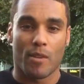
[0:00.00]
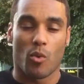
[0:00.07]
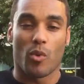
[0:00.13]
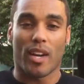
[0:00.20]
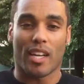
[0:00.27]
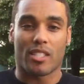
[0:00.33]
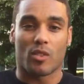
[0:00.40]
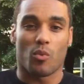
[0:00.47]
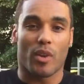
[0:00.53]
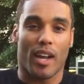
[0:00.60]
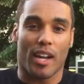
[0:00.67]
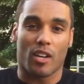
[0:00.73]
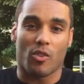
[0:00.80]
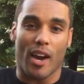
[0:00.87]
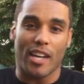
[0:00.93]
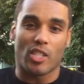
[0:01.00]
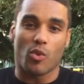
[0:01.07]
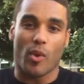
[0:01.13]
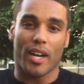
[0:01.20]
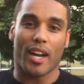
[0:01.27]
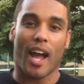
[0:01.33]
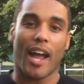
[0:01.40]
When I
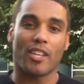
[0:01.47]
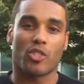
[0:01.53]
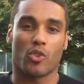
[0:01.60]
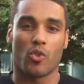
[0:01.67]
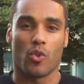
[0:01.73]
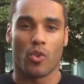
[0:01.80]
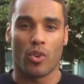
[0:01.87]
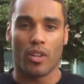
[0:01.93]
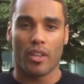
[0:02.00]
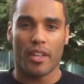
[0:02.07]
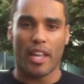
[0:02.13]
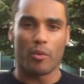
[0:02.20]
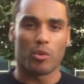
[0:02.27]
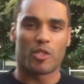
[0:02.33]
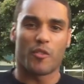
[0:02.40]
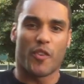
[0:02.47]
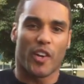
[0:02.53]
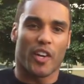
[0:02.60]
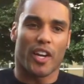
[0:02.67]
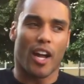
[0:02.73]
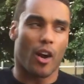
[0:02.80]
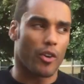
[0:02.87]
graduated high school and was
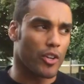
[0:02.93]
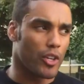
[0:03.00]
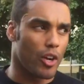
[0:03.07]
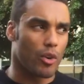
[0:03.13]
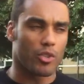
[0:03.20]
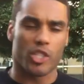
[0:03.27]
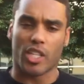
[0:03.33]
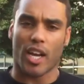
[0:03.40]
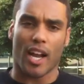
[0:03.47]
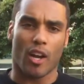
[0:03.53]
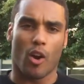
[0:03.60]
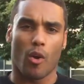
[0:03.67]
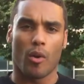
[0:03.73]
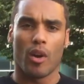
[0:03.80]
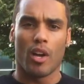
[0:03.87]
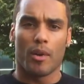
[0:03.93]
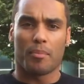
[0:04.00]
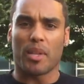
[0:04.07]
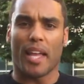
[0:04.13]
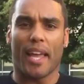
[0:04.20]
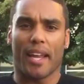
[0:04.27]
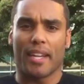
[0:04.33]
figuring out, you know, should I go
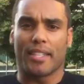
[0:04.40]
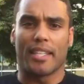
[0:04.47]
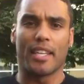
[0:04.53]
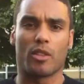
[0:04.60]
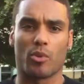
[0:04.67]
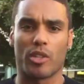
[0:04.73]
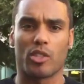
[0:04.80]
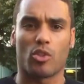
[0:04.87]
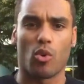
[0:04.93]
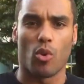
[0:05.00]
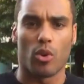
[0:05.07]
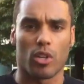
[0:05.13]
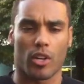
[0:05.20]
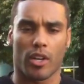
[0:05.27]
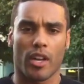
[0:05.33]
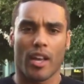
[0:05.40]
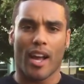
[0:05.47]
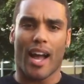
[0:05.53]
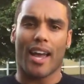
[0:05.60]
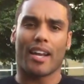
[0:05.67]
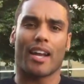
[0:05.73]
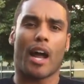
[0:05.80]
play at a D3 school, or
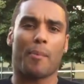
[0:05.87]
I had an